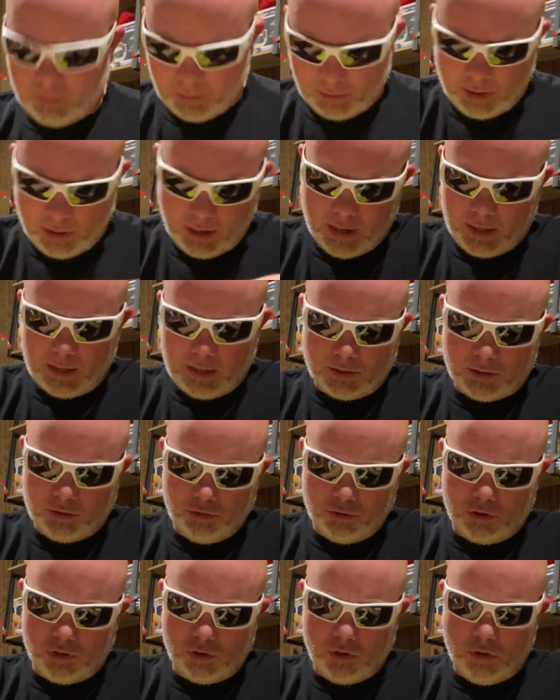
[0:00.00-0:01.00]
Uh, that's
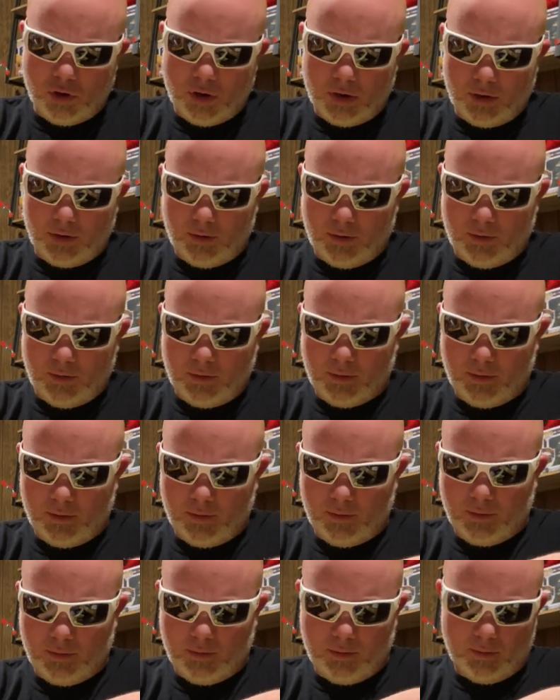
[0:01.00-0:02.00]
too short.
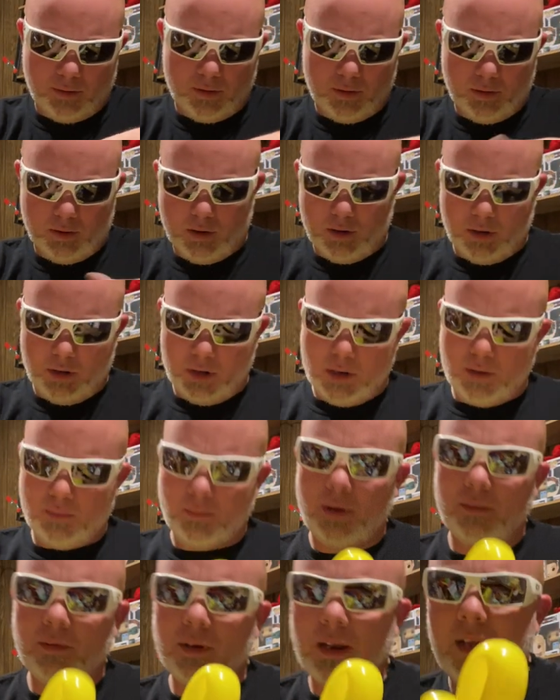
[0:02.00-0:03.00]

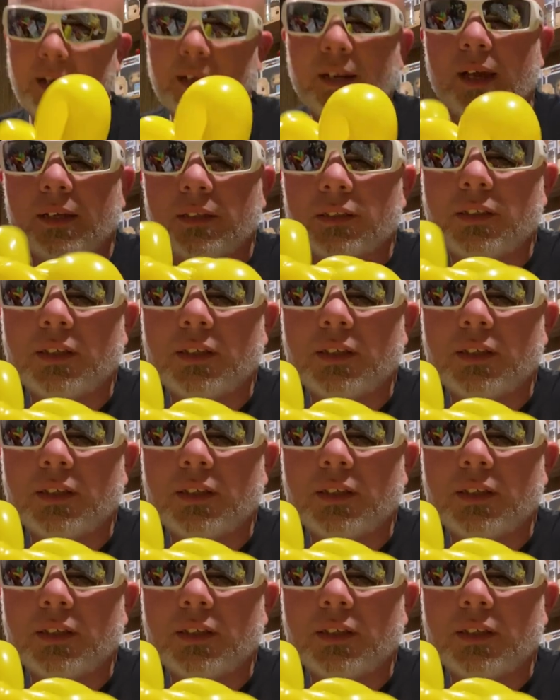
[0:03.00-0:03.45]
Maybe like that.